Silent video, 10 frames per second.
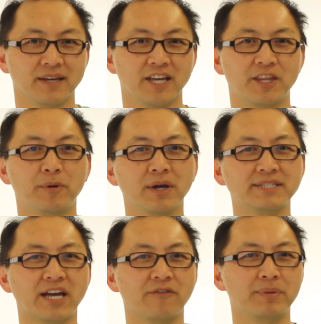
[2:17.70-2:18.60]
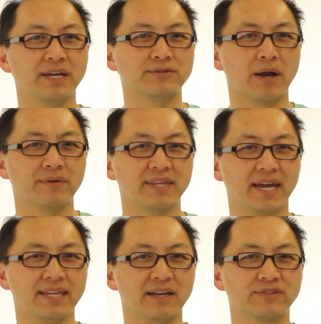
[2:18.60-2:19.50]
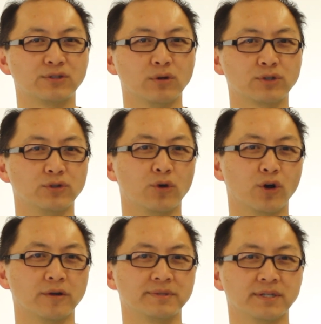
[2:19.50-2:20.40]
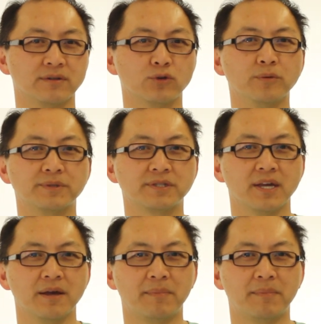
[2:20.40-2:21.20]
The book itself plays around with the idea of social norms and groups,